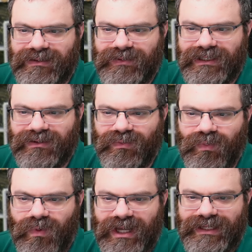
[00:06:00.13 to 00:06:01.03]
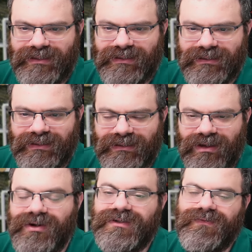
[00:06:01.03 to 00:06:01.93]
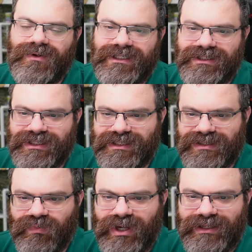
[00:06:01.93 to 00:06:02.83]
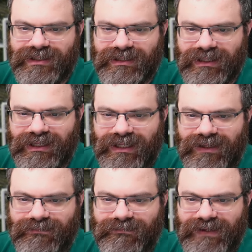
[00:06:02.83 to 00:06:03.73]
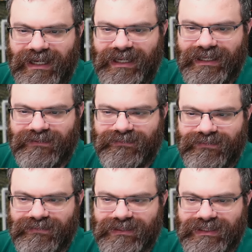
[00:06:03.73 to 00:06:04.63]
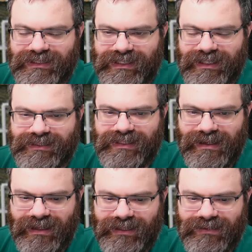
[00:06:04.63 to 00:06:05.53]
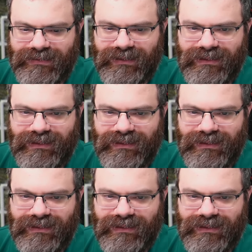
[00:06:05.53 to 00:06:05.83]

You need a one, oh no, it's four digits. It's one, five, six, nine.